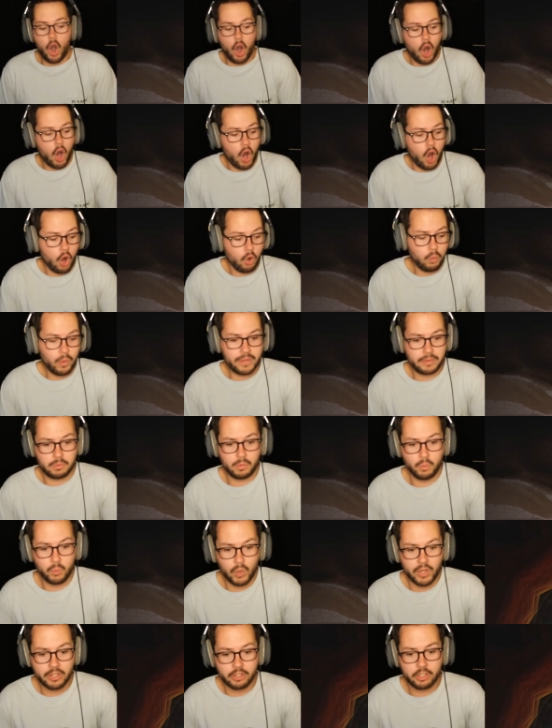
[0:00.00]
Oh, what?
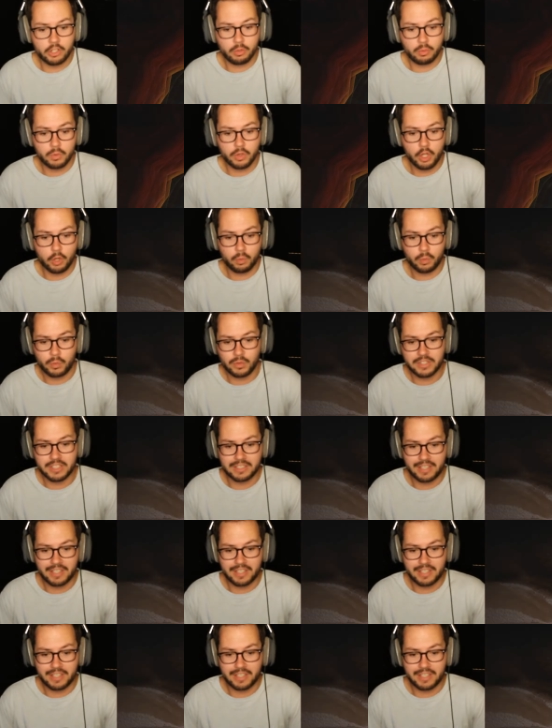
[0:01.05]
What are you? No.